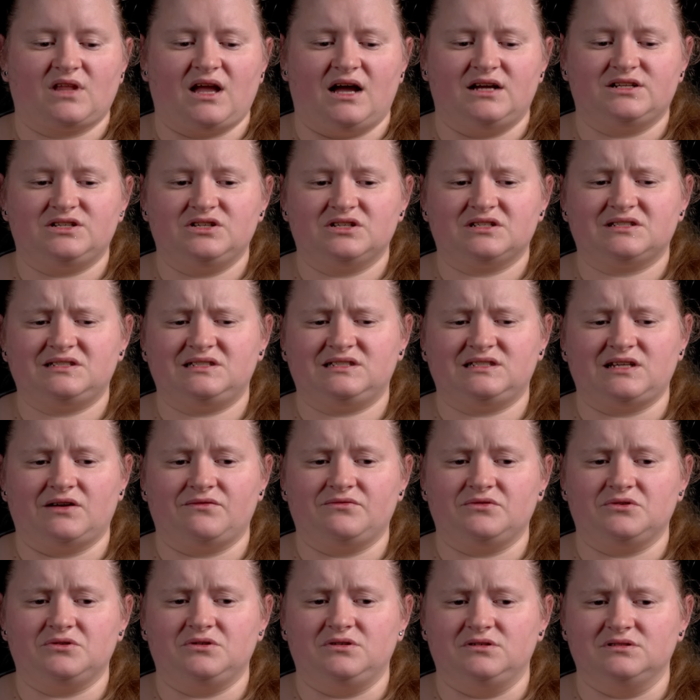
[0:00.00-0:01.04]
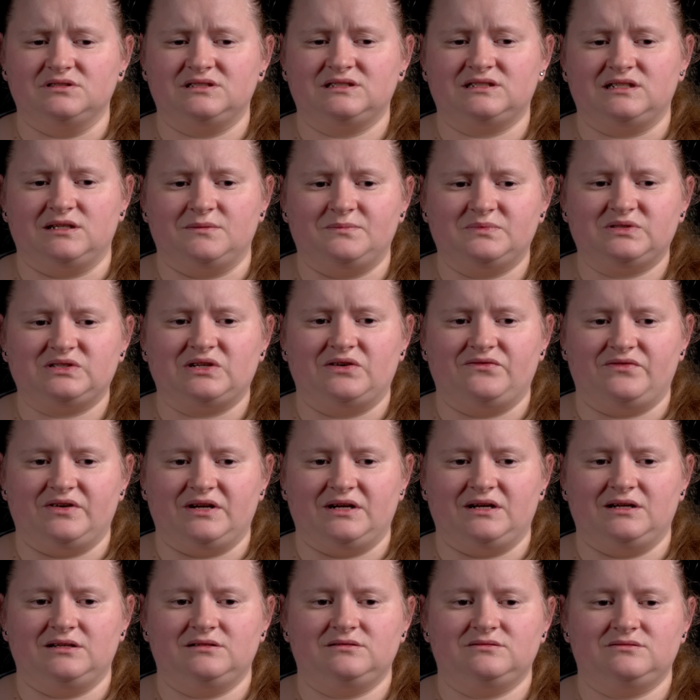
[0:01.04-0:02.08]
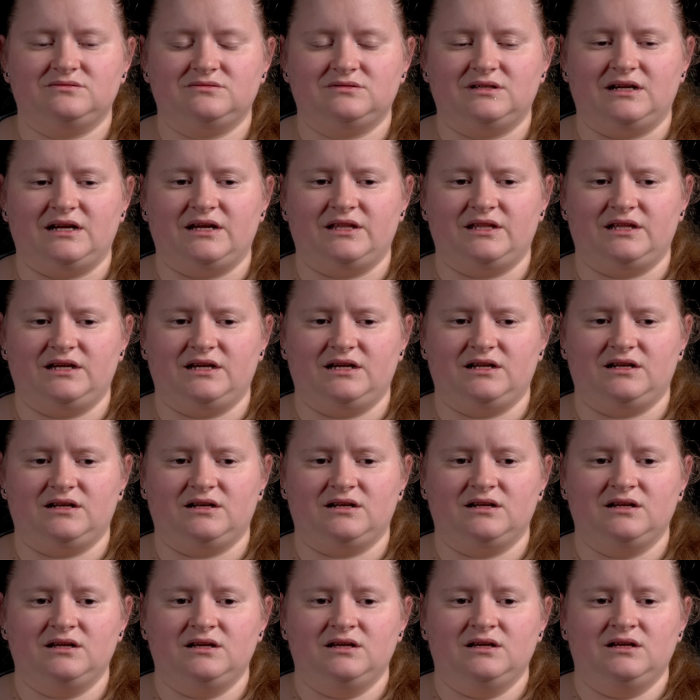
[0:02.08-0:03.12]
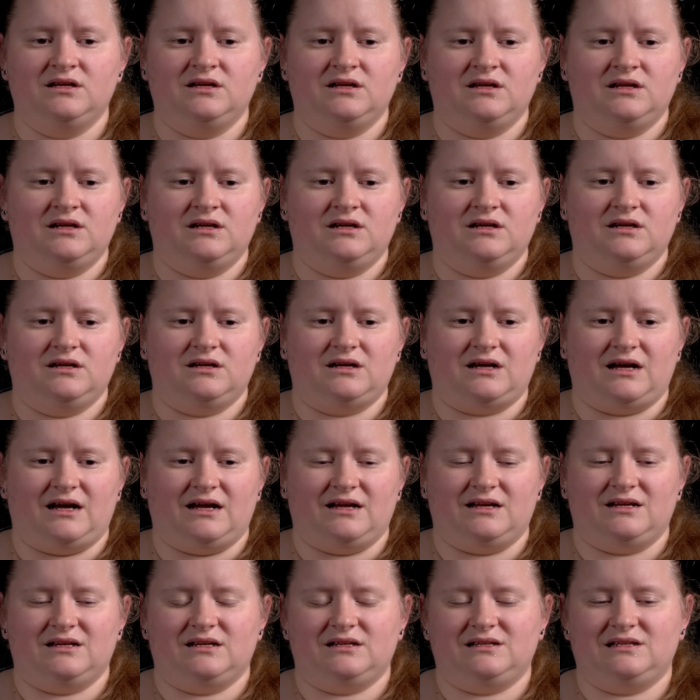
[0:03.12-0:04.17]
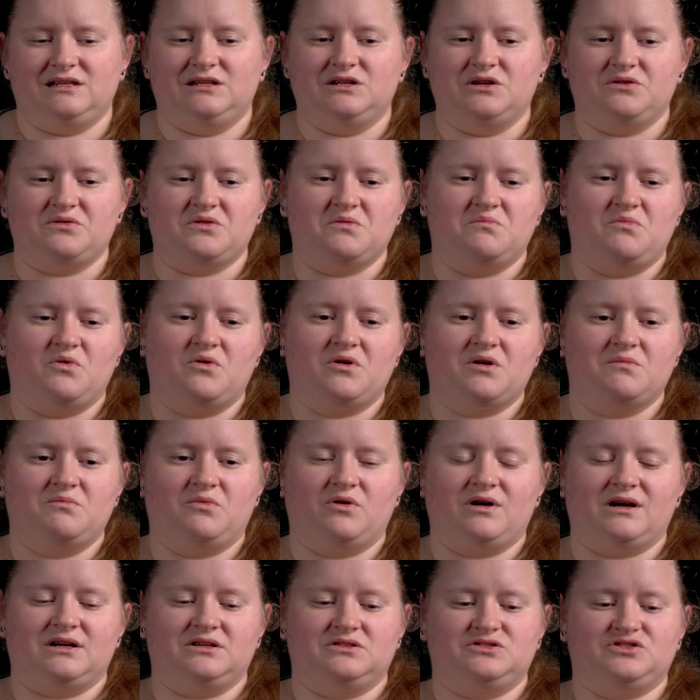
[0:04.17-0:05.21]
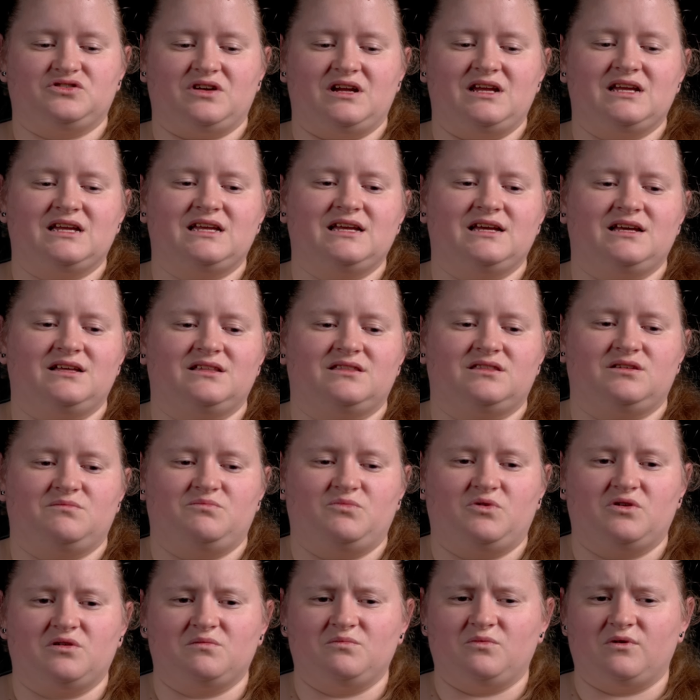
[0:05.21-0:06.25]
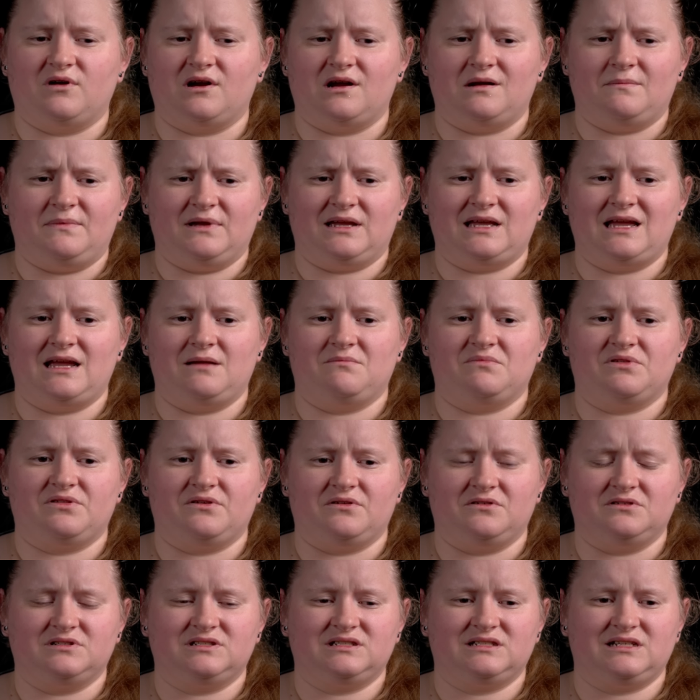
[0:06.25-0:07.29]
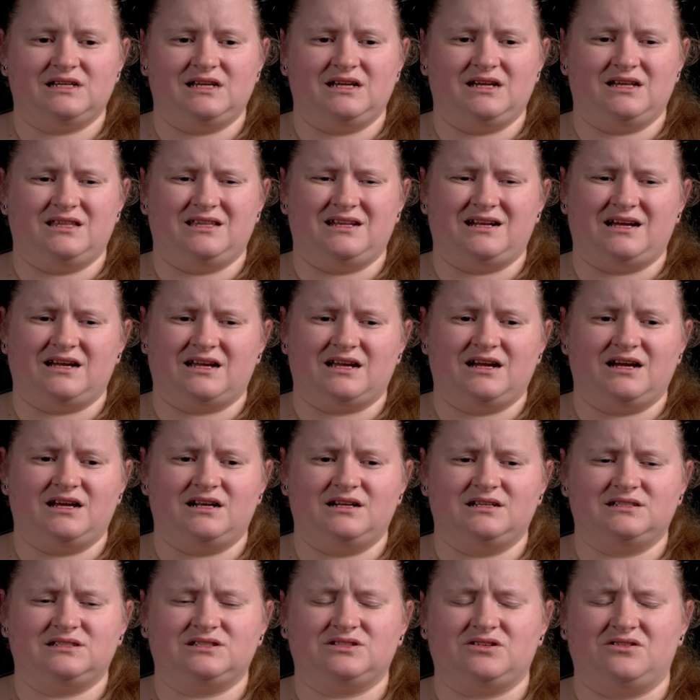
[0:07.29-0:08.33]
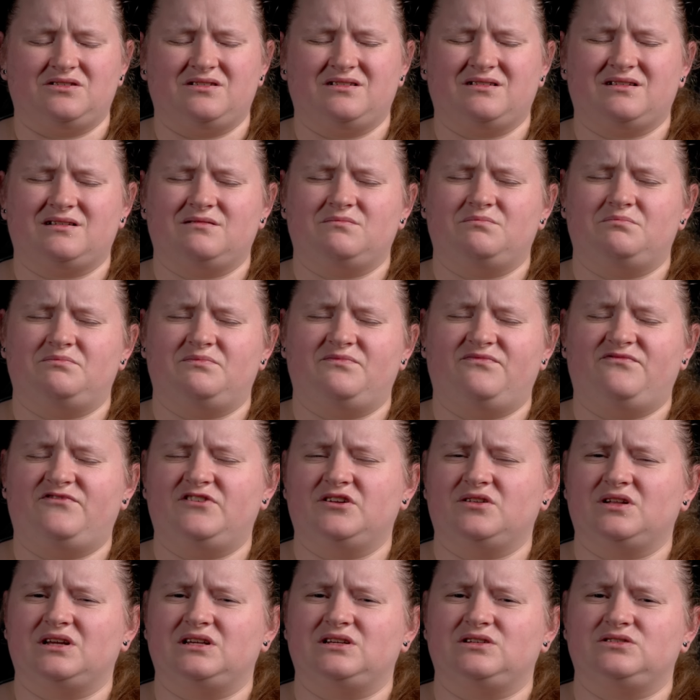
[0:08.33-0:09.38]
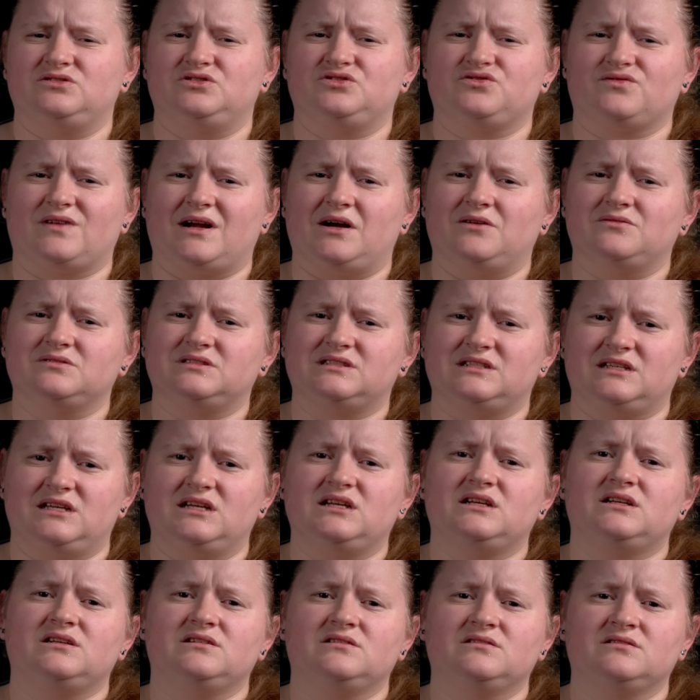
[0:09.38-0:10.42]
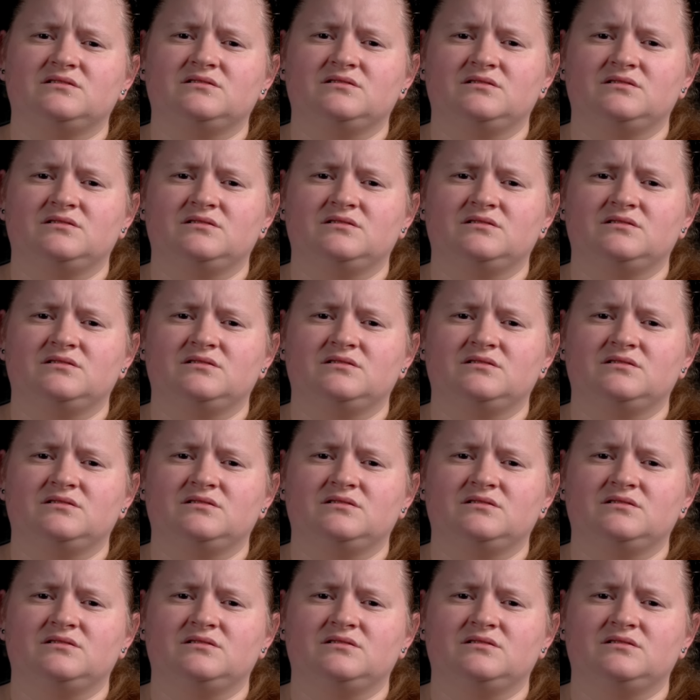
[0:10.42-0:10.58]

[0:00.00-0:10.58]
I took several sips of it, and then, you know, the more and more I drank it, the more and more I became thirsty, and then I kind of started feeling drowsy.